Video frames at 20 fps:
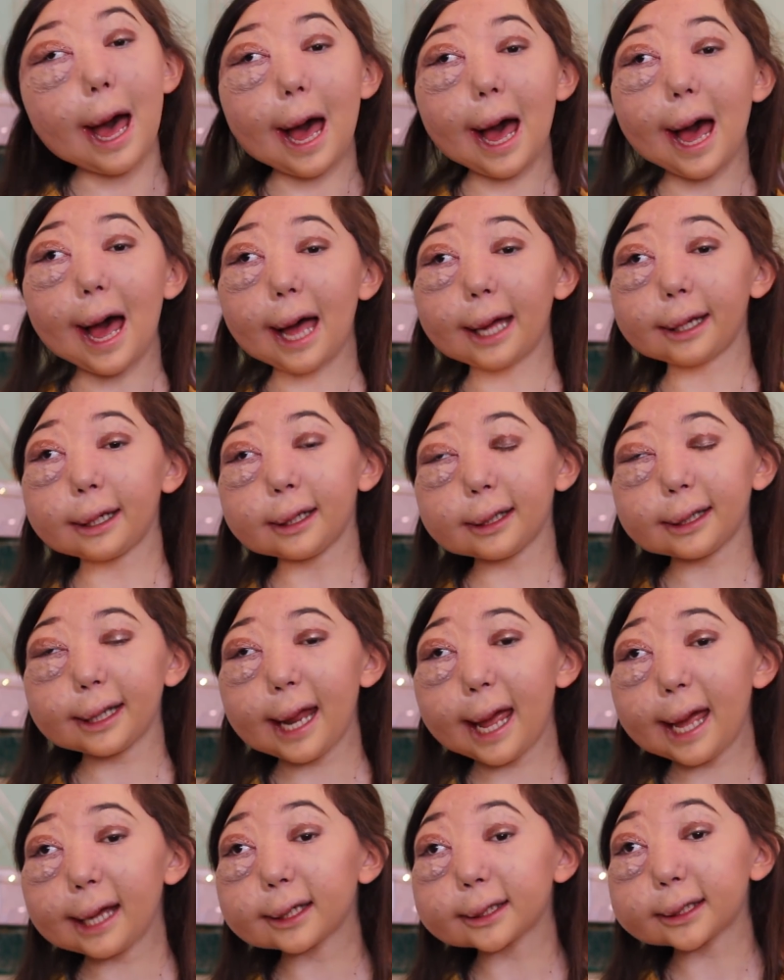And
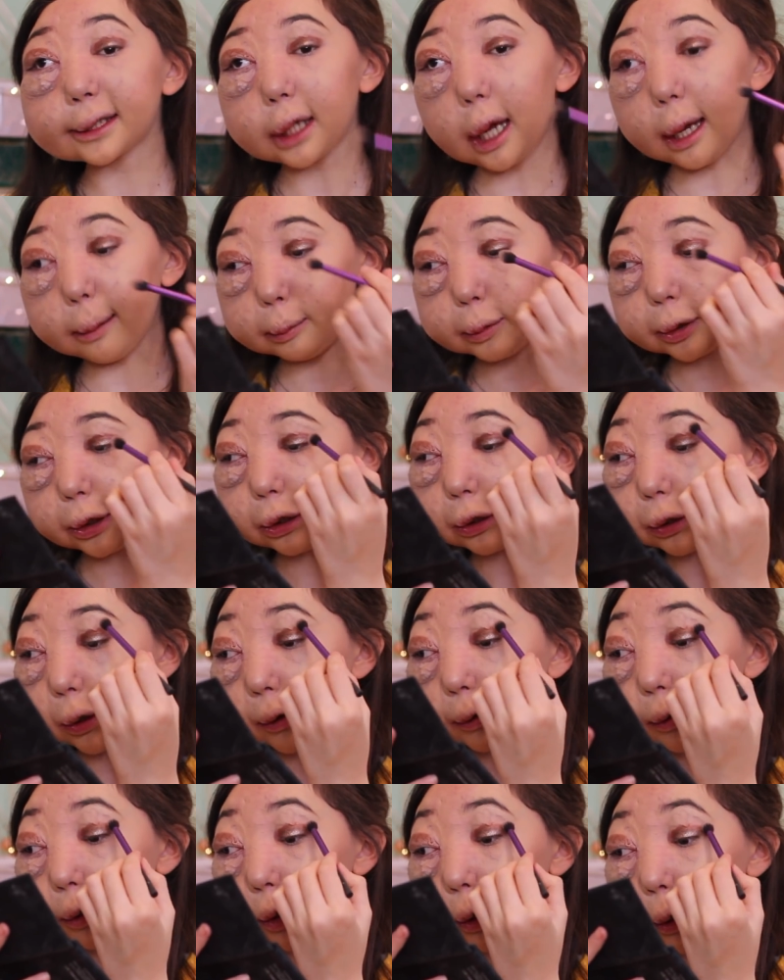next I'm just
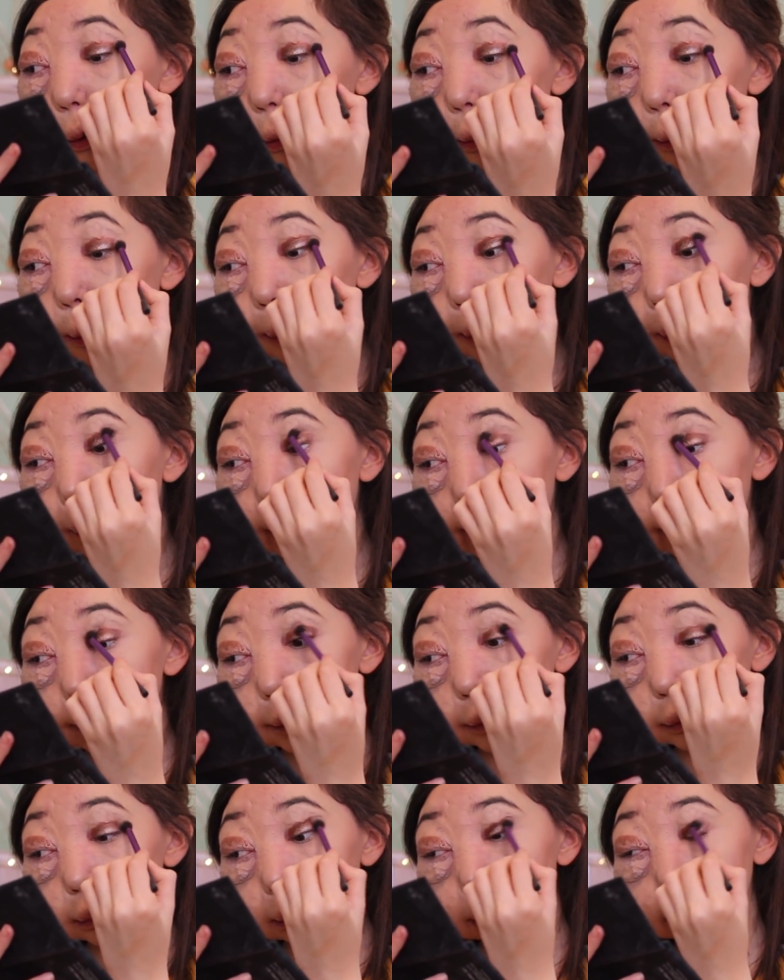going to
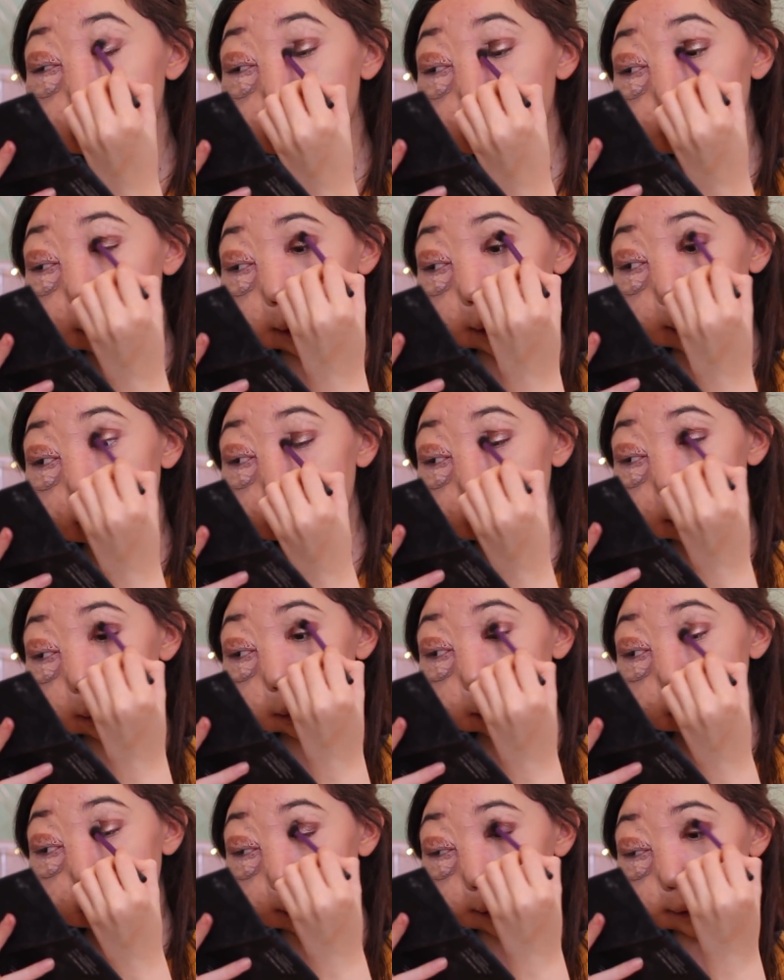blend all the
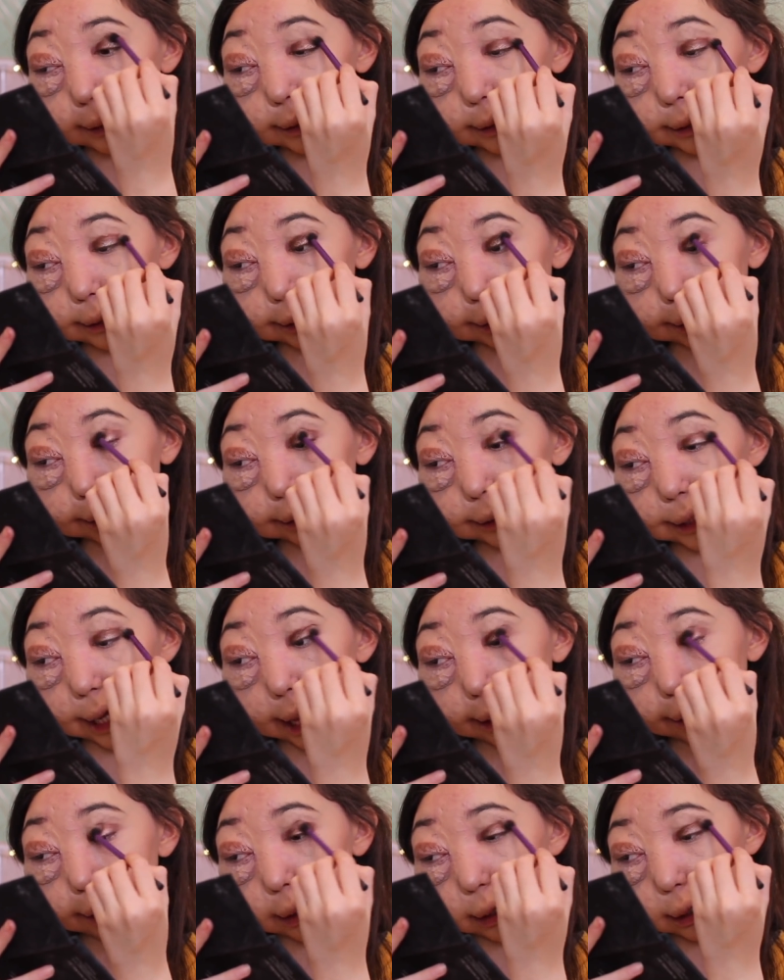shades
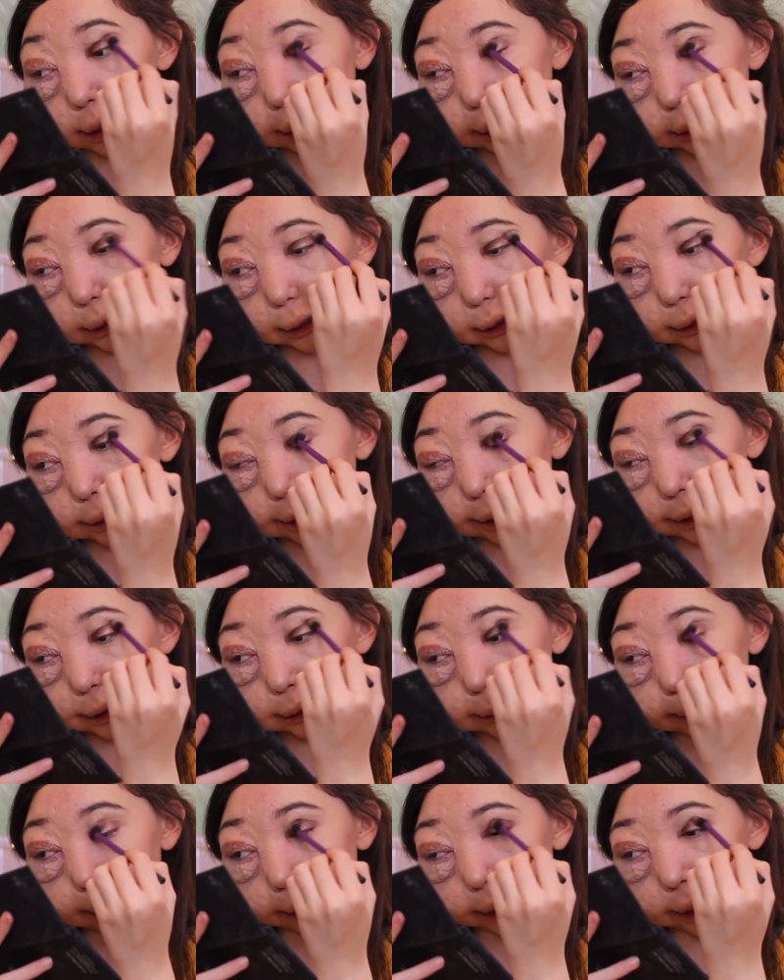together so it's a
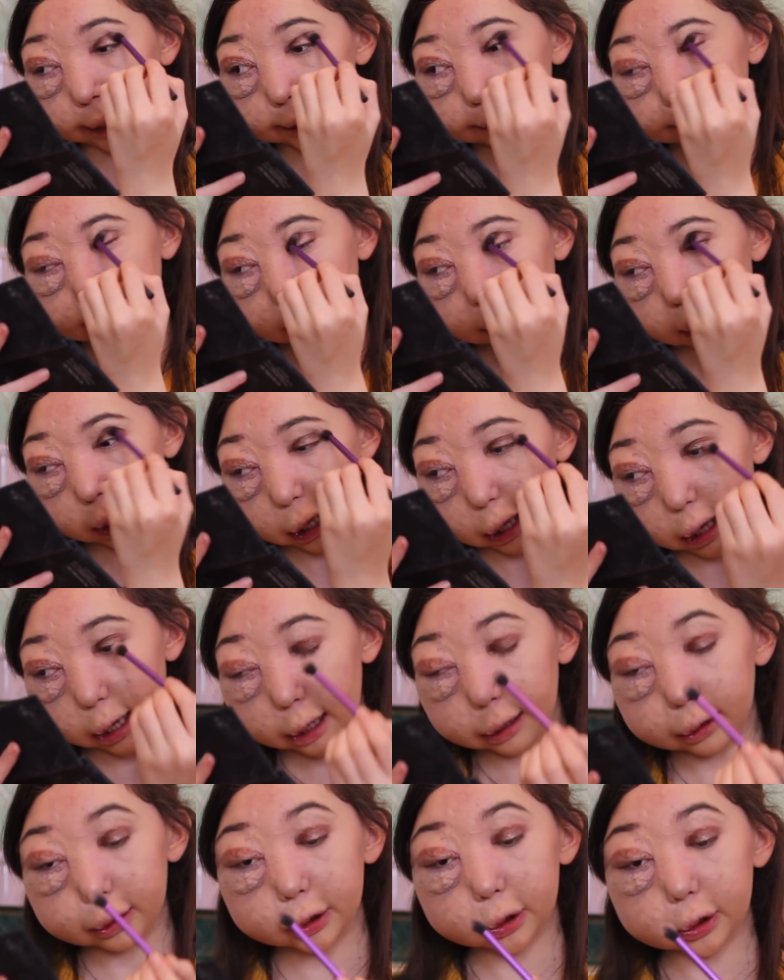little bit less
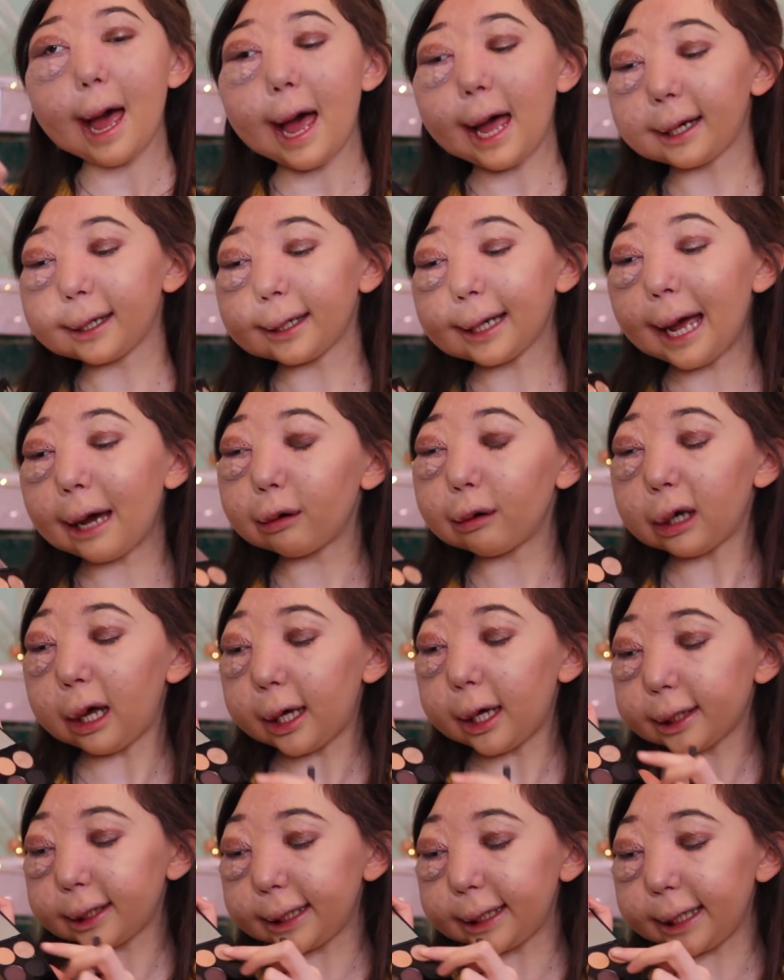harsh. And now
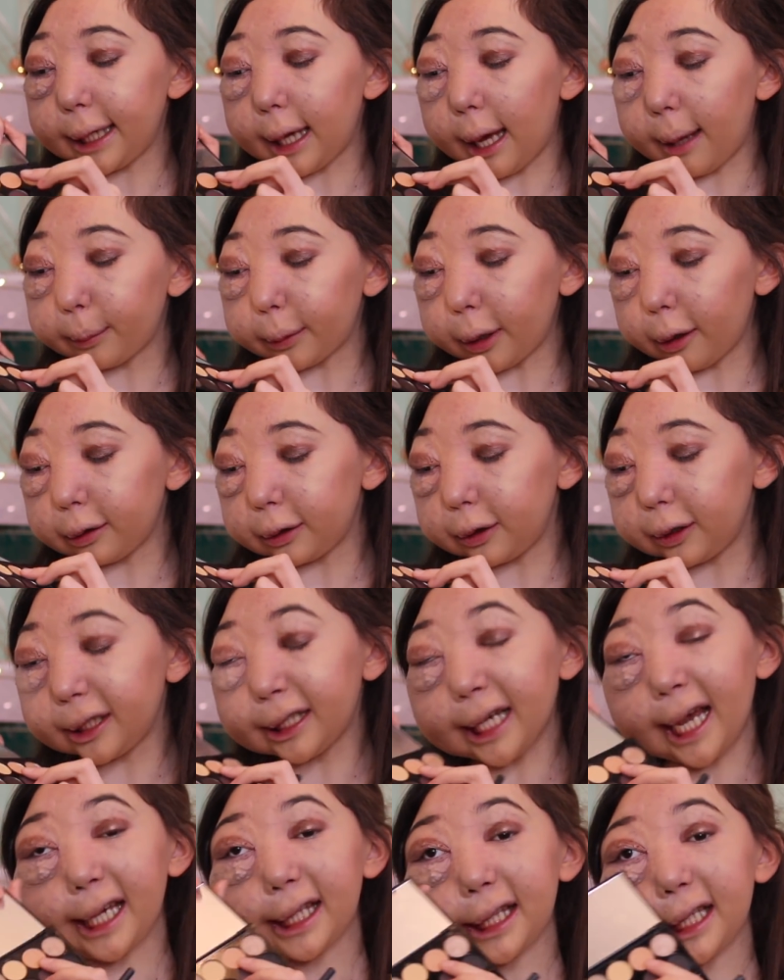lastly I'm going to
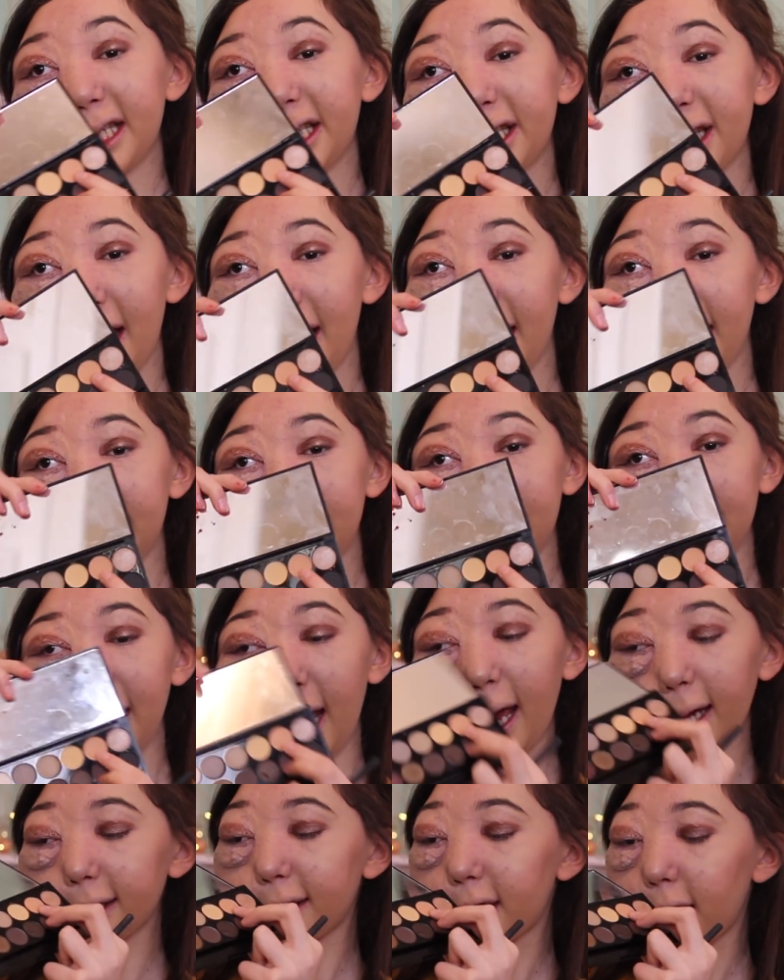take the shade
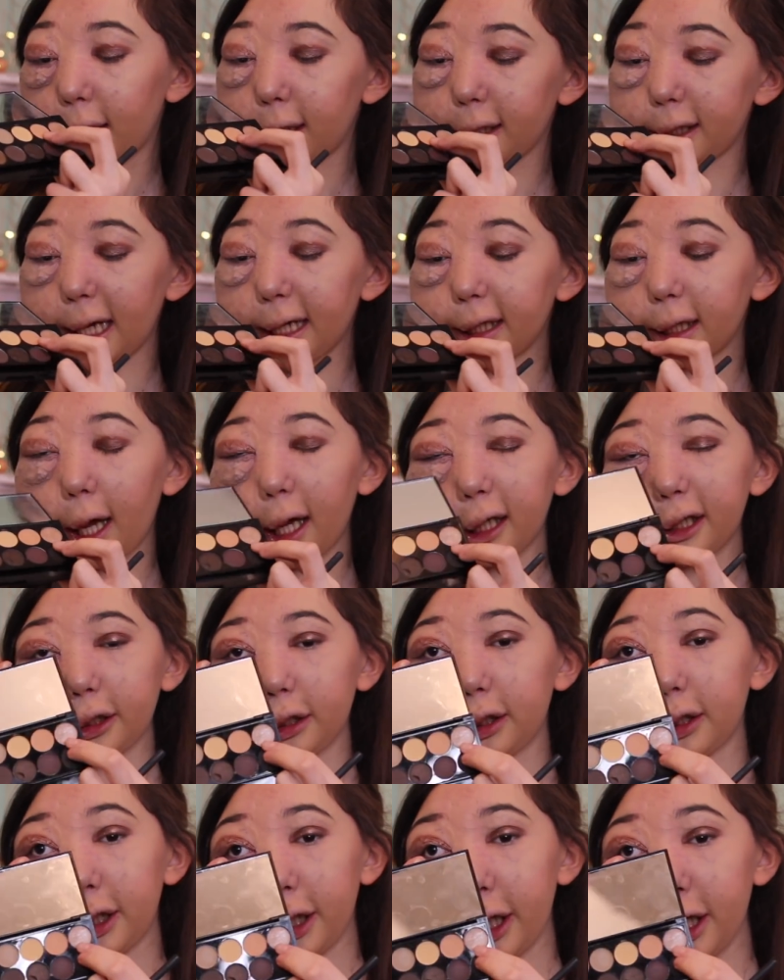next to the shade that I
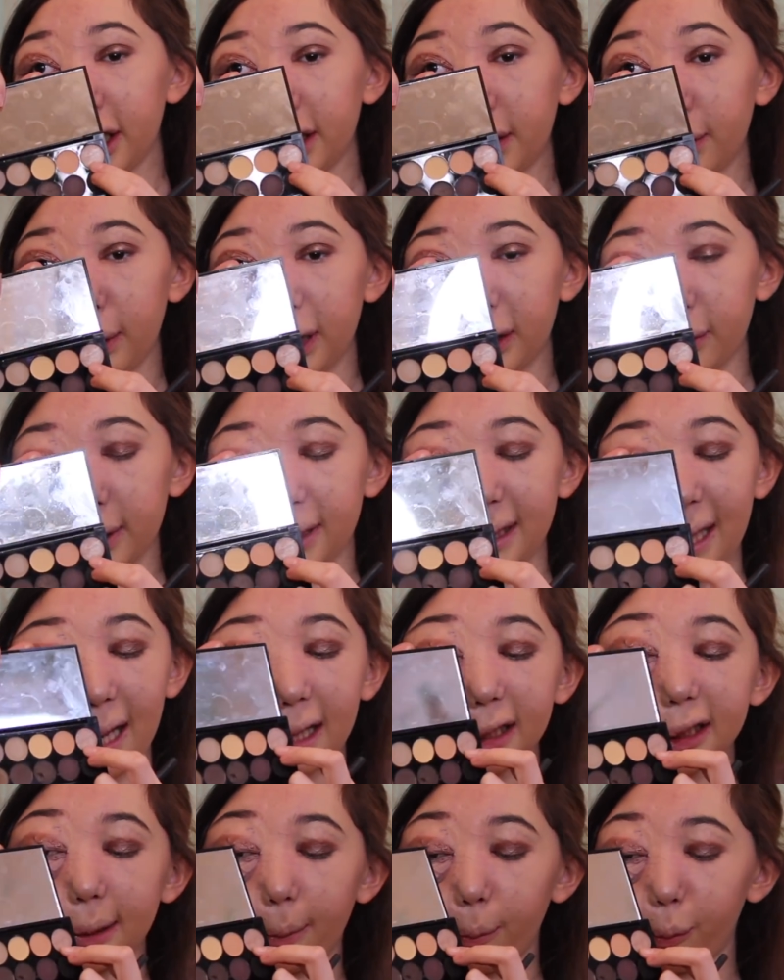just used, which was
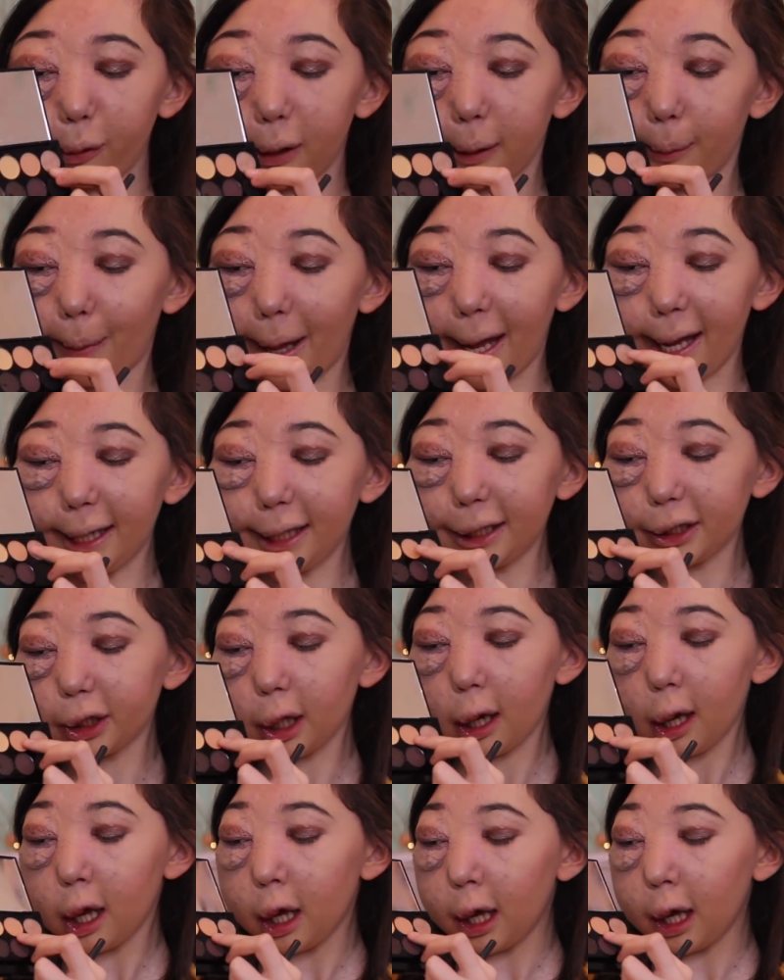that shimmery beige.